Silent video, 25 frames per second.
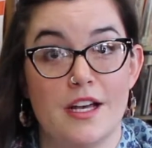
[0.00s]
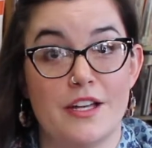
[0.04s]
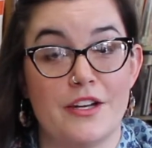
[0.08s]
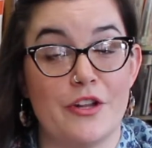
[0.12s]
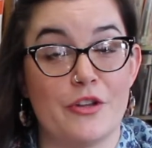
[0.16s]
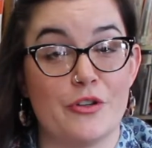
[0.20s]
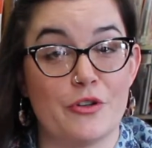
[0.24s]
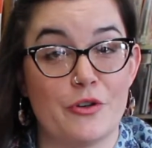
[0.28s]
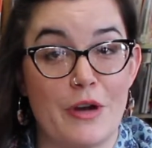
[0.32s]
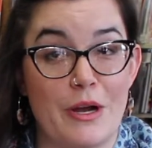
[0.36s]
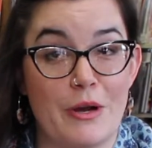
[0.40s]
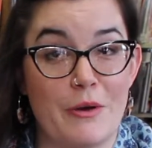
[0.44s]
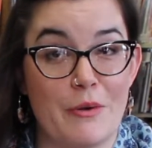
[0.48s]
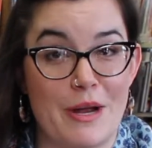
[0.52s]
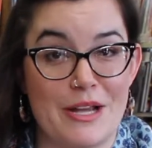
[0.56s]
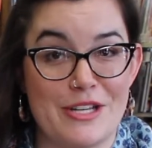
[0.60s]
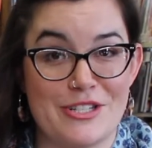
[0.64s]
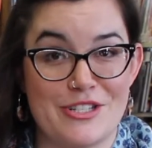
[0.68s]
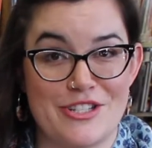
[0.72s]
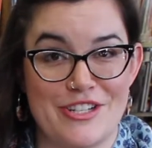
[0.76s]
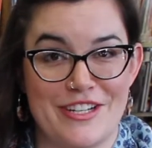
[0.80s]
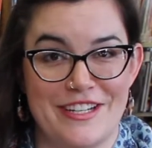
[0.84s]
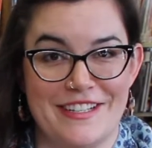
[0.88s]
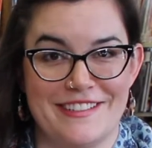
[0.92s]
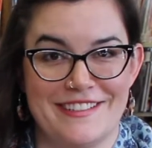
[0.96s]
Another great
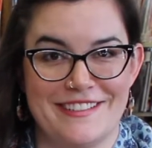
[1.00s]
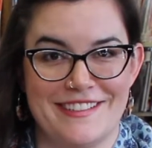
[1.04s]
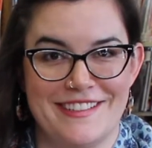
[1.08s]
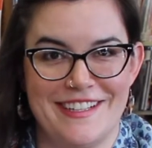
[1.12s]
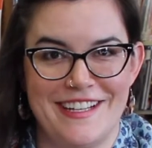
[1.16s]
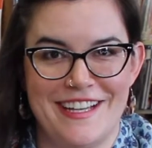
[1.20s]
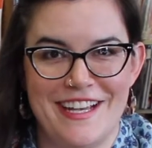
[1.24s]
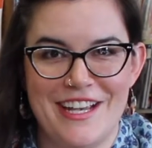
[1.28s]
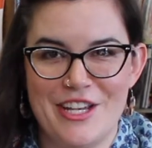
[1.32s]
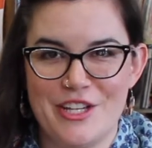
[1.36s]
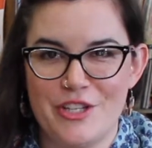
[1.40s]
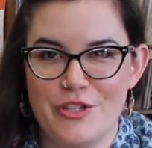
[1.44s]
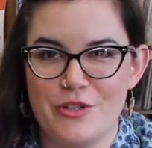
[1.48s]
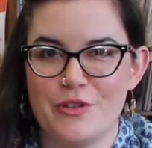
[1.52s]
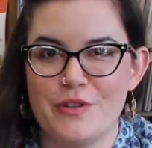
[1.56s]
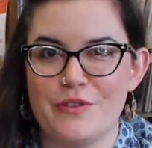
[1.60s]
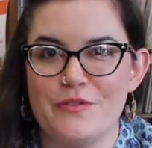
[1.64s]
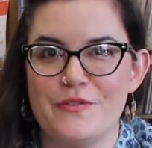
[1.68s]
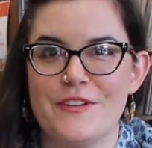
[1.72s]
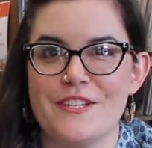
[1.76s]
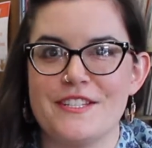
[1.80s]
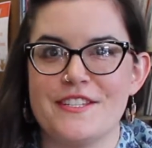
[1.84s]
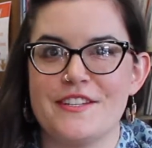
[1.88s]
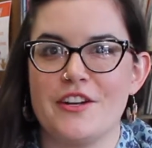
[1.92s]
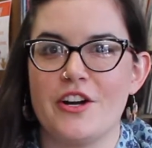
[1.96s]
question. You
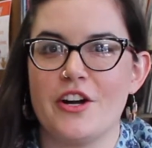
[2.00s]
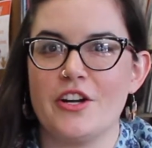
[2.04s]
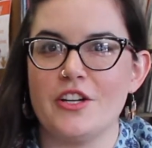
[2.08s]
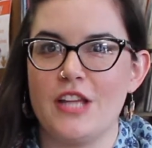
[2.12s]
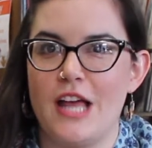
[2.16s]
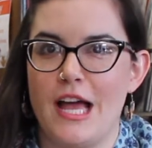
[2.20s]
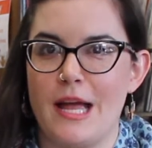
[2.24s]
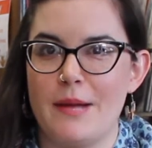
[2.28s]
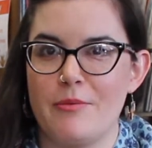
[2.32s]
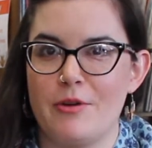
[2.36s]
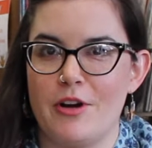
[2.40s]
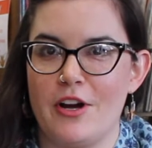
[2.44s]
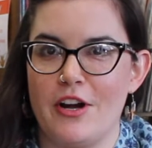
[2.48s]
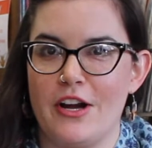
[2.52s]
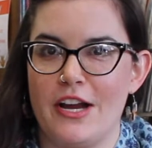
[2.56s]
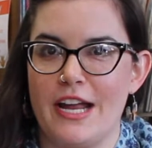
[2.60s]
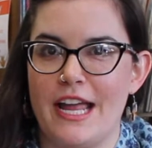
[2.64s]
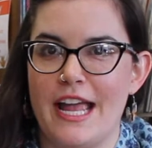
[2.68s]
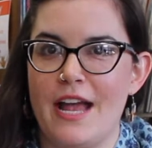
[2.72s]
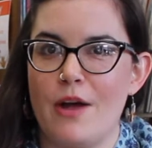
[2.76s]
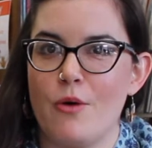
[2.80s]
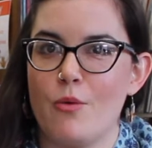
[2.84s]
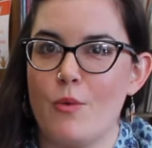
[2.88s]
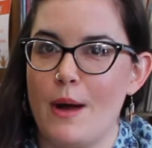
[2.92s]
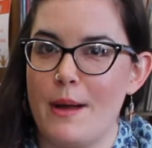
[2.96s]
can visit our
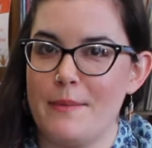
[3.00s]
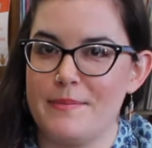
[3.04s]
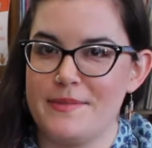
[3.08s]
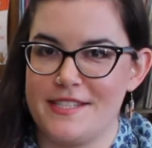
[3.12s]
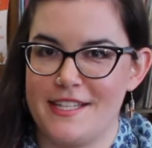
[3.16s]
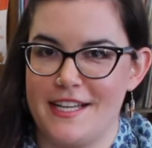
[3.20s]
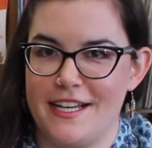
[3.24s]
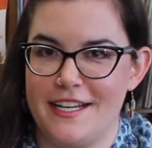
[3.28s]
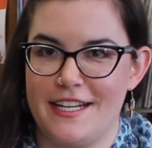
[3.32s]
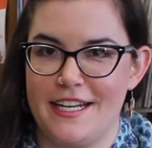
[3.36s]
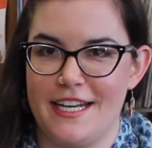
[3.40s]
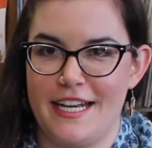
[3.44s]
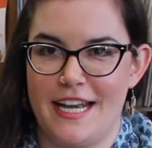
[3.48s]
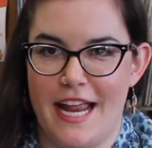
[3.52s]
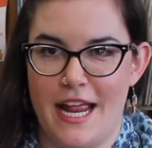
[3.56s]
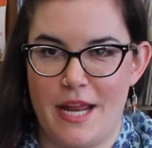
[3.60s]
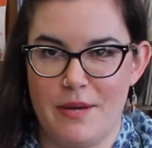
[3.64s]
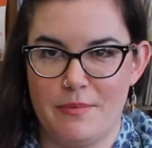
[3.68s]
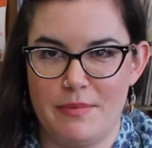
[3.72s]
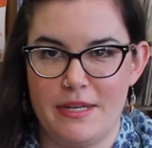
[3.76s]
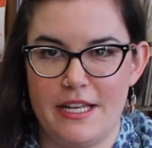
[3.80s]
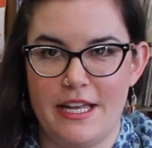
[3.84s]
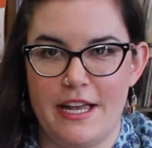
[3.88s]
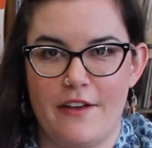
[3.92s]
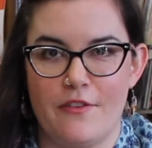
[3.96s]
library website at
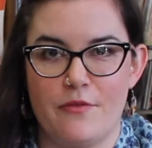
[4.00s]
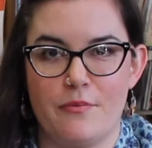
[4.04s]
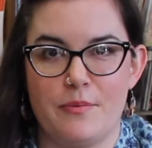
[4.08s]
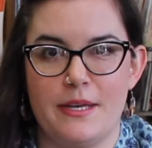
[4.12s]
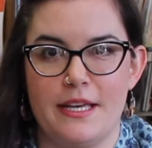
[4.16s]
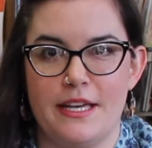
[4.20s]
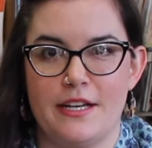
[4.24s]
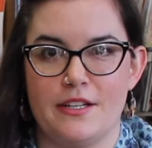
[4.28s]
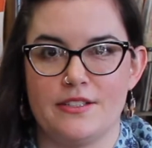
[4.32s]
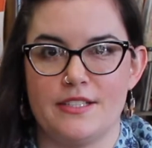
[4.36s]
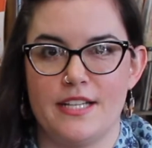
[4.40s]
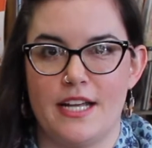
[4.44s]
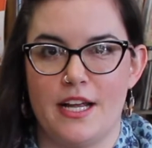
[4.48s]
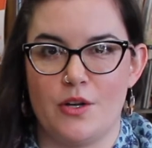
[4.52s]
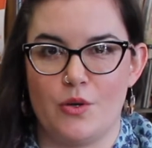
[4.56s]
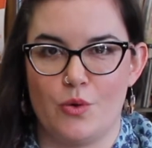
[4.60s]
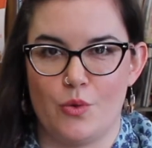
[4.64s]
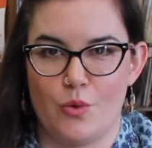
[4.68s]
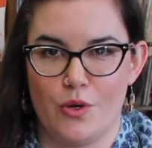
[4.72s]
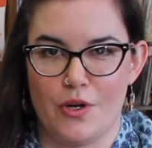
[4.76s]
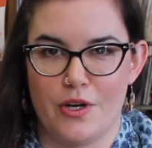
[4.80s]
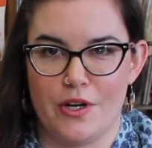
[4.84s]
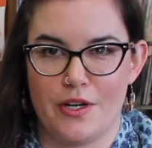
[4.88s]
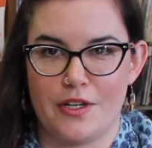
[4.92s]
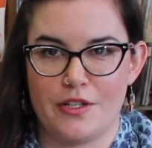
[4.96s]

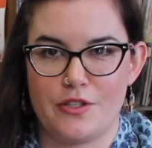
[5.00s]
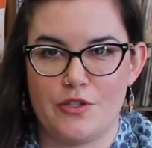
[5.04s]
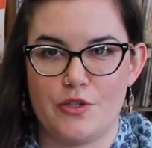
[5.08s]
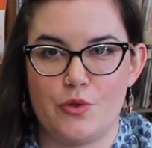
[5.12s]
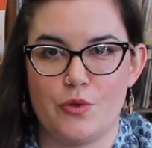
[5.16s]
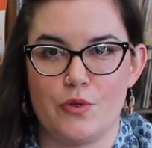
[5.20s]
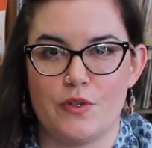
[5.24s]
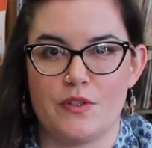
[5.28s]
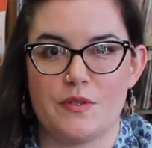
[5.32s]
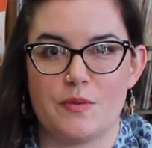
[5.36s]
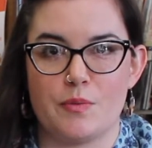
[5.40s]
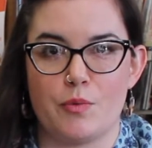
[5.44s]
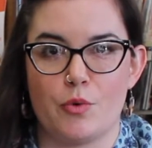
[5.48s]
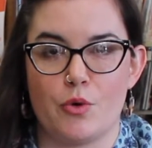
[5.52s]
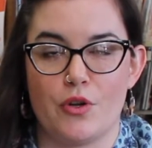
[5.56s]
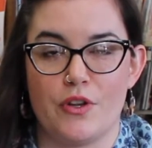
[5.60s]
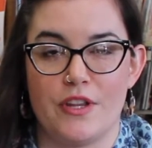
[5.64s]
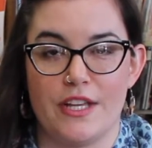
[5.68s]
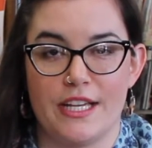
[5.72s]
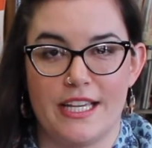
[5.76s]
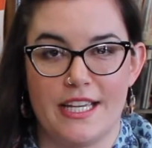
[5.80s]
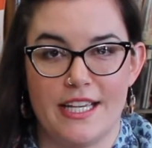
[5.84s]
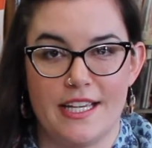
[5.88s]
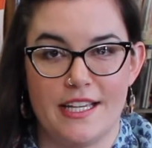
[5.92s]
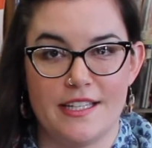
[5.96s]
nbfpl.org to
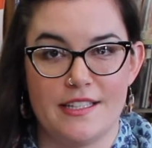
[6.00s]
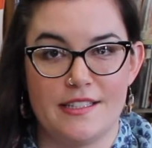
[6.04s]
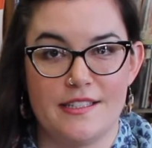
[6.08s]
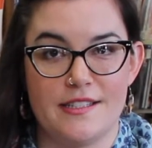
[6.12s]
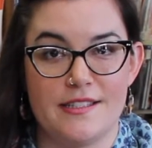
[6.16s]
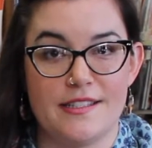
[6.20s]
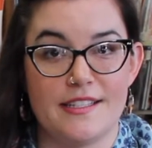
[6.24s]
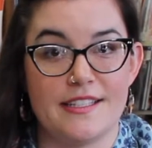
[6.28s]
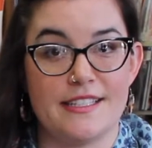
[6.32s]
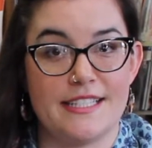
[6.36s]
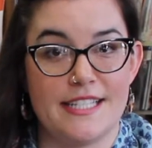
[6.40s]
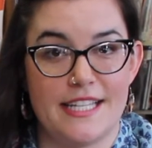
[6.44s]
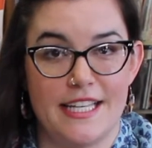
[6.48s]
explore the kids,